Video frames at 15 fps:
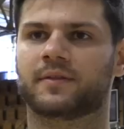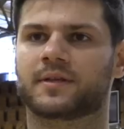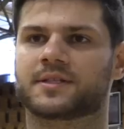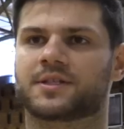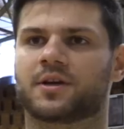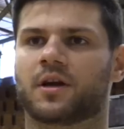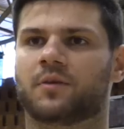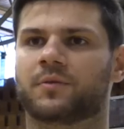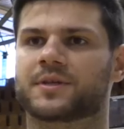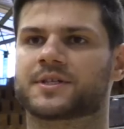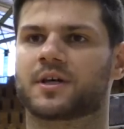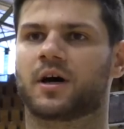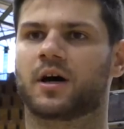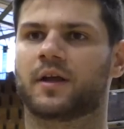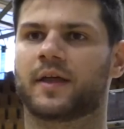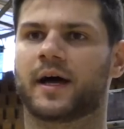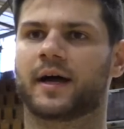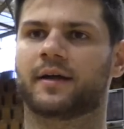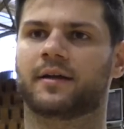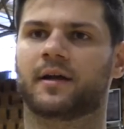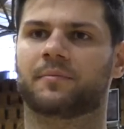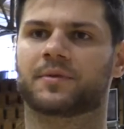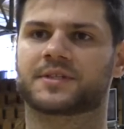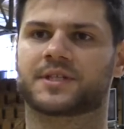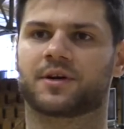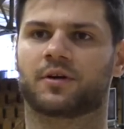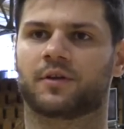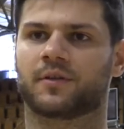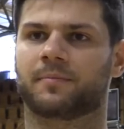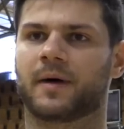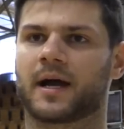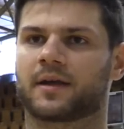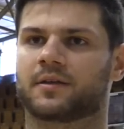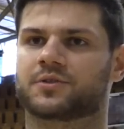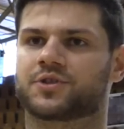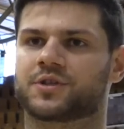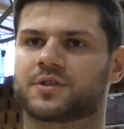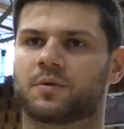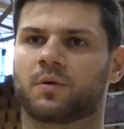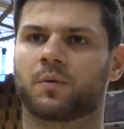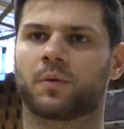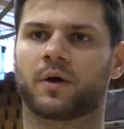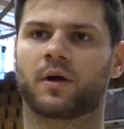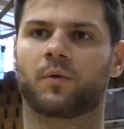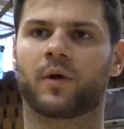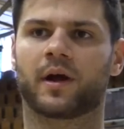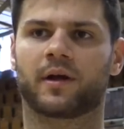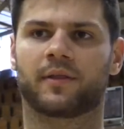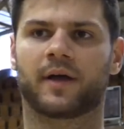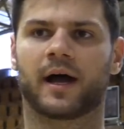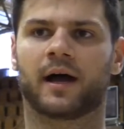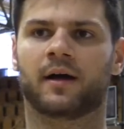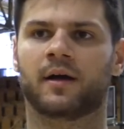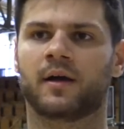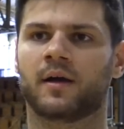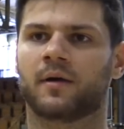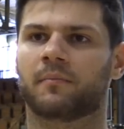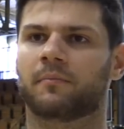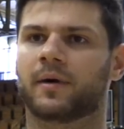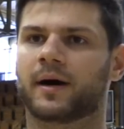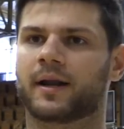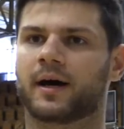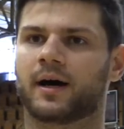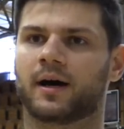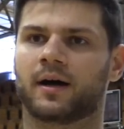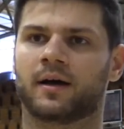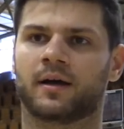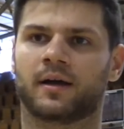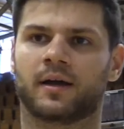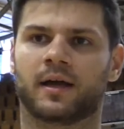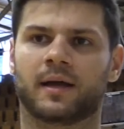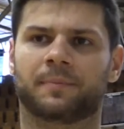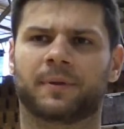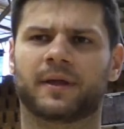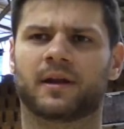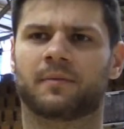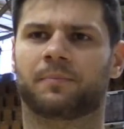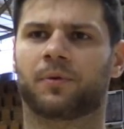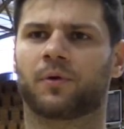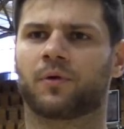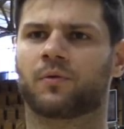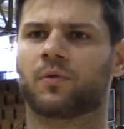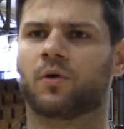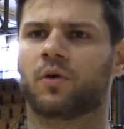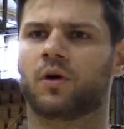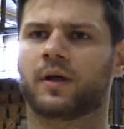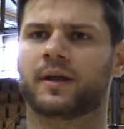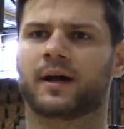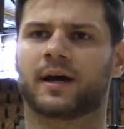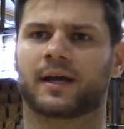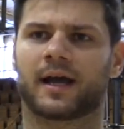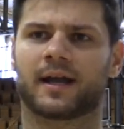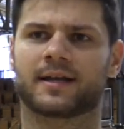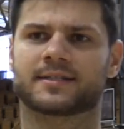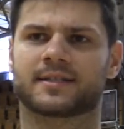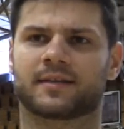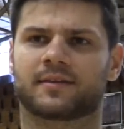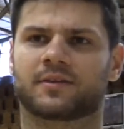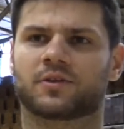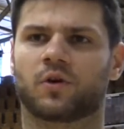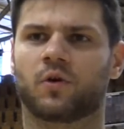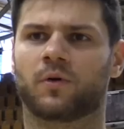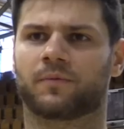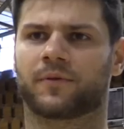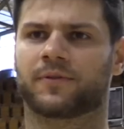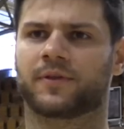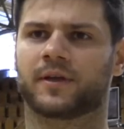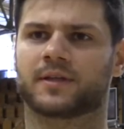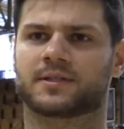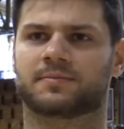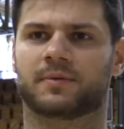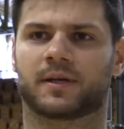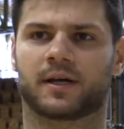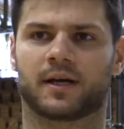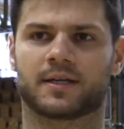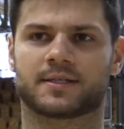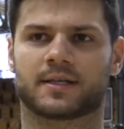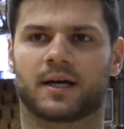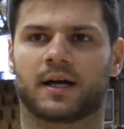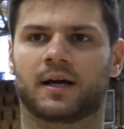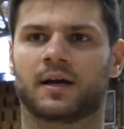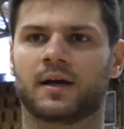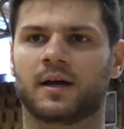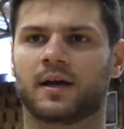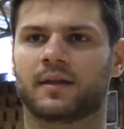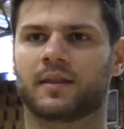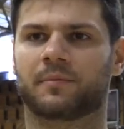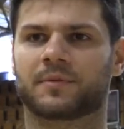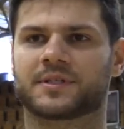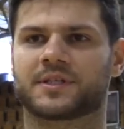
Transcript: this year and we saw that number zero on the back of the jersey, we weren't aware of that, but uh, it played an important role and uh, kind of set the tone for things because uh, number